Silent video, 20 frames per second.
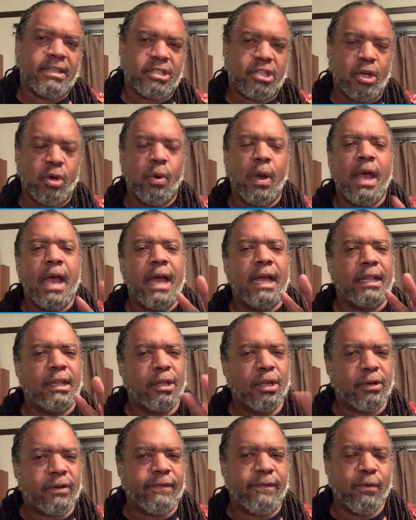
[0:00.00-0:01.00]
so
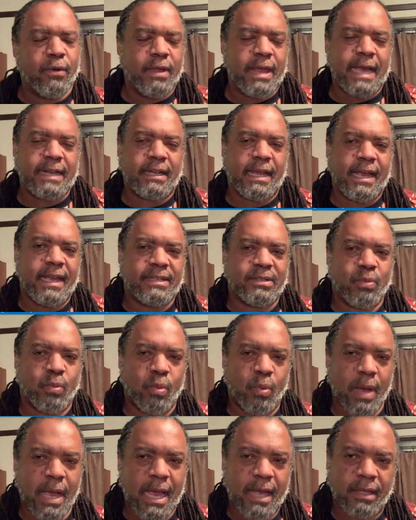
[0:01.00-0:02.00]
look for that as
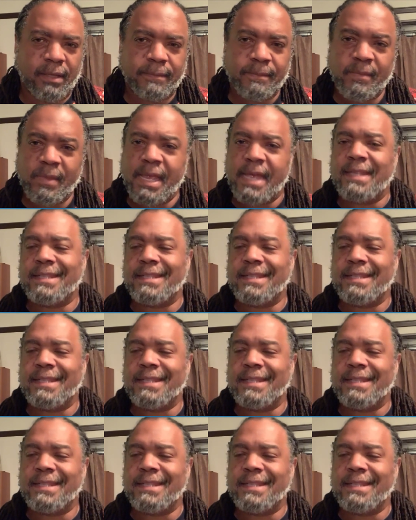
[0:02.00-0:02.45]
well.